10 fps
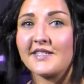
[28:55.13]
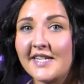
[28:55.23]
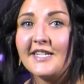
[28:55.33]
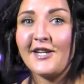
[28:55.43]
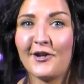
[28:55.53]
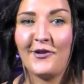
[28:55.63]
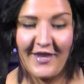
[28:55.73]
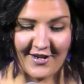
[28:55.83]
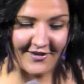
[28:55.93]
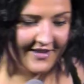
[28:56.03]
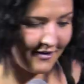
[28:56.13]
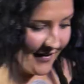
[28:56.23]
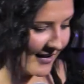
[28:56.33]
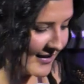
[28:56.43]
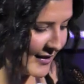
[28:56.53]
need to know that you're out
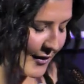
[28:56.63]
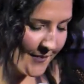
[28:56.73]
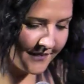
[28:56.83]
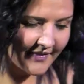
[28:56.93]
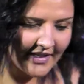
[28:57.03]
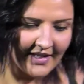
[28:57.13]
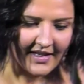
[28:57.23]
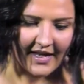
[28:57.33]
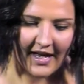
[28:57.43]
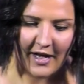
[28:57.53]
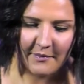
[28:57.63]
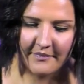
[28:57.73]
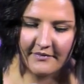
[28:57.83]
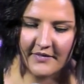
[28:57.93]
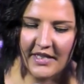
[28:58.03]
there. So
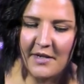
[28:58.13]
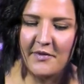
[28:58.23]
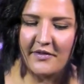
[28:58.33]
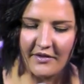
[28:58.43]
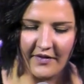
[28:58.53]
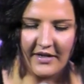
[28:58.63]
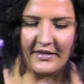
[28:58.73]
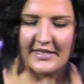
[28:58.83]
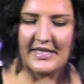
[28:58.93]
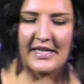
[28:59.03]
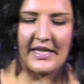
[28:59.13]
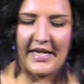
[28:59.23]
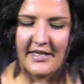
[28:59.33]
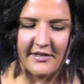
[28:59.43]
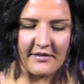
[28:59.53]
claim and verify your listing,
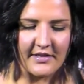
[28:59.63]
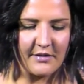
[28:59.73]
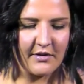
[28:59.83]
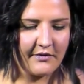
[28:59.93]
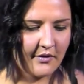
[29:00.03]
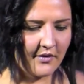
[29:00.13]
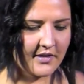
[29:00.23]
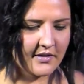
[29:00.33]
enhance your listing with photos